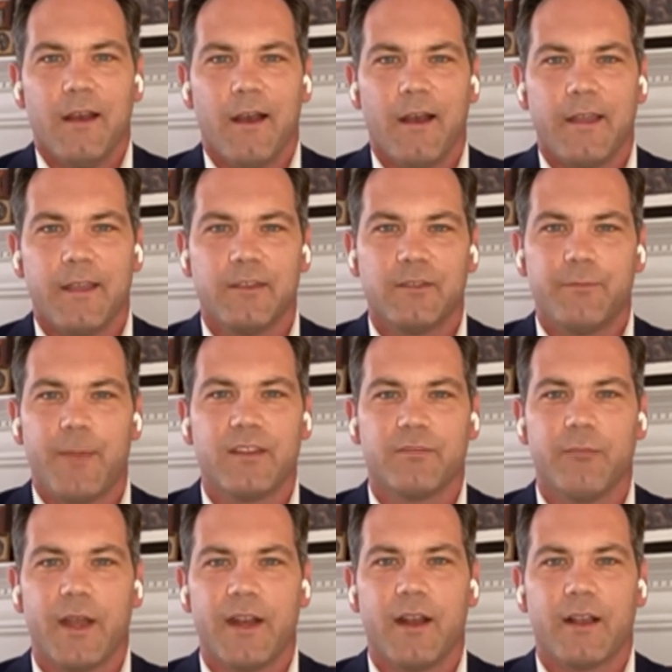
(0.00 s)
his base
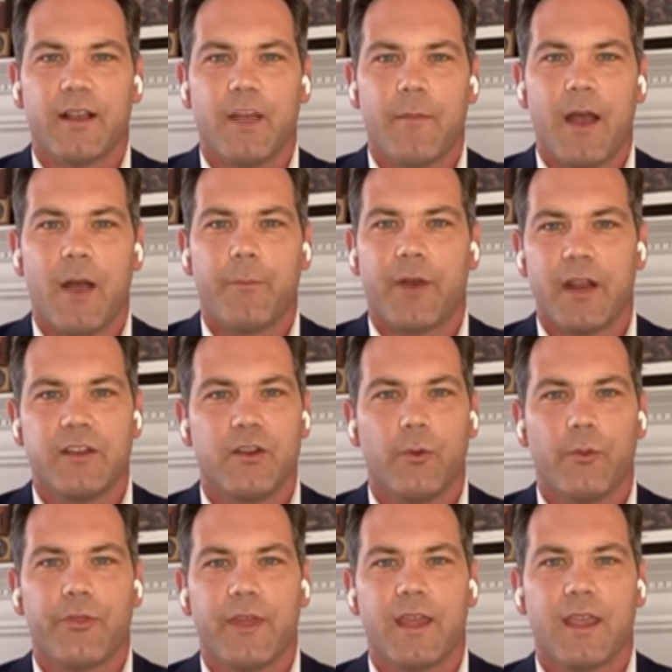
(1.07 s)
might not come out, but I
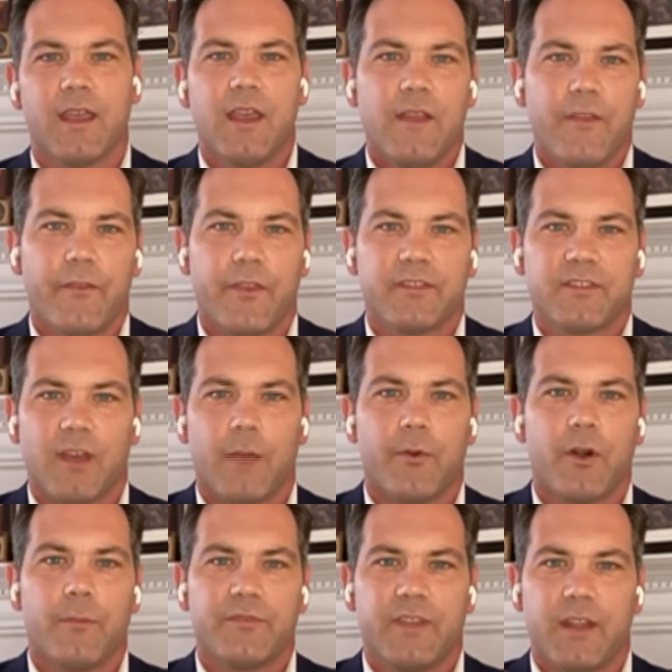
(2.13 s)
don't think that the
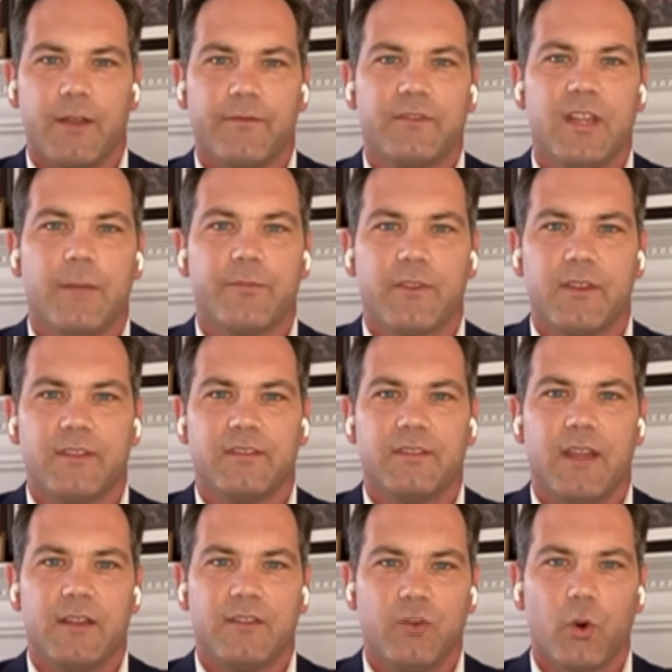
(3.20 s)
suburbs that have tipped the
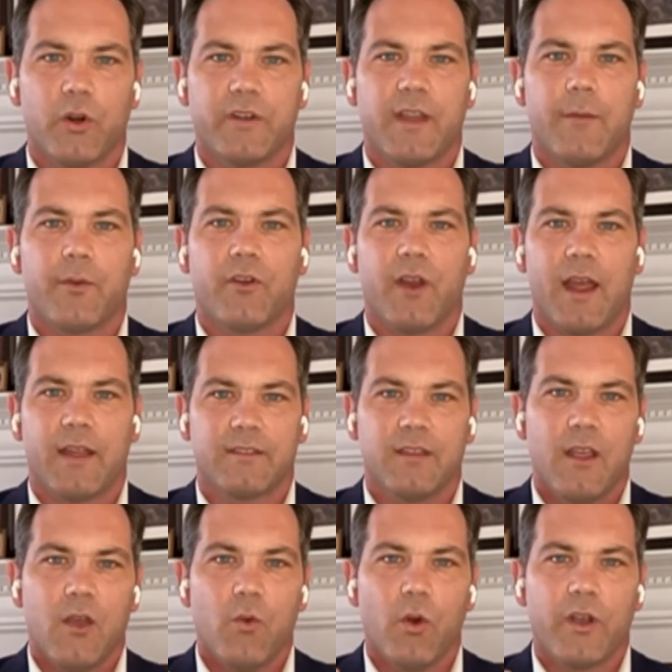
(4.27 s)
state toward Democrats
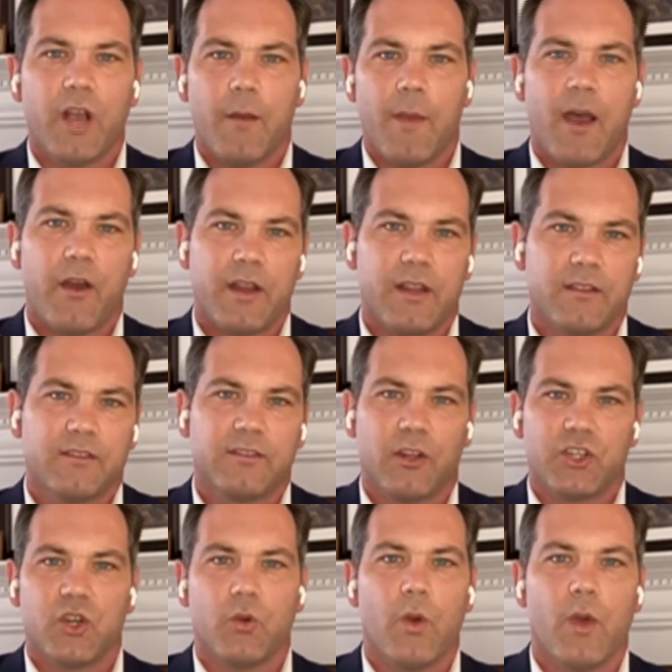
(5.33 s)
will come out in
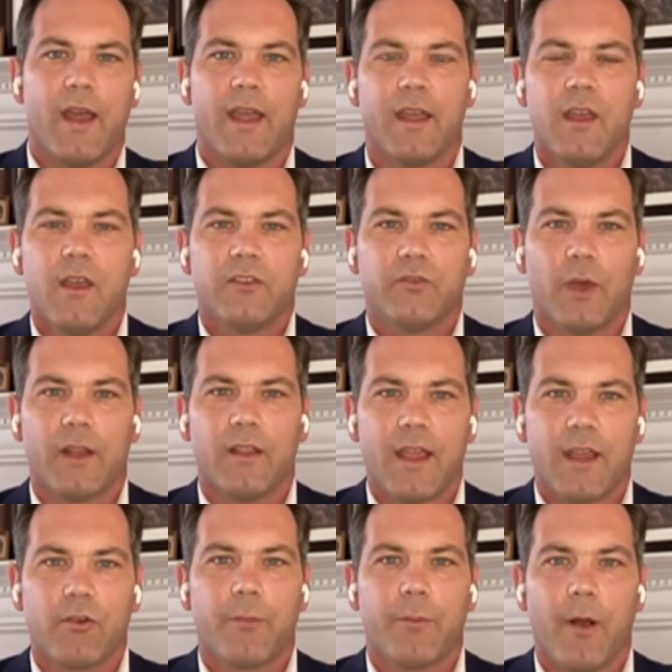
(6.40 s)
such a way. So I
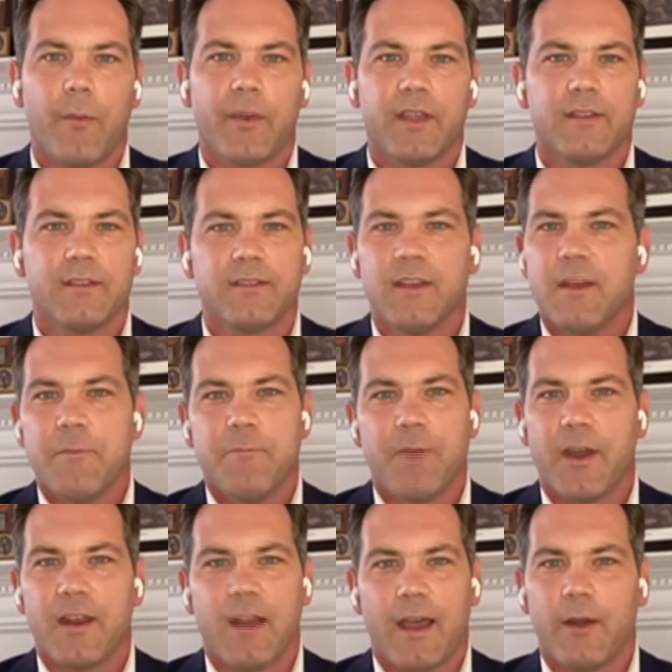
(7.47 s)
like Republicans,
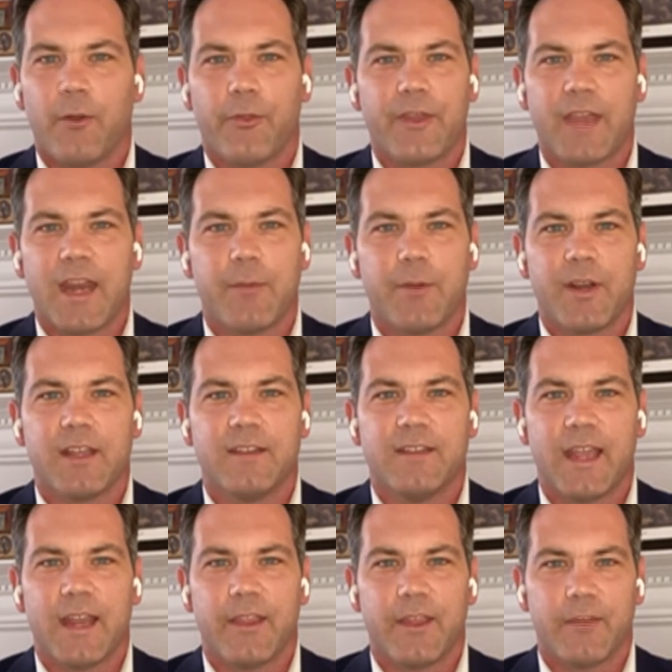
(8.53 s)
but I don't think anybody can
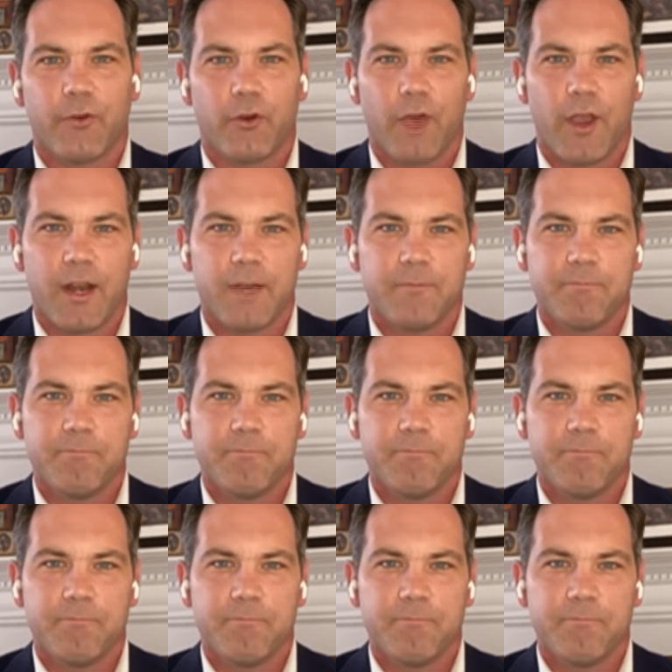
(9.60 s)
take anything for granted.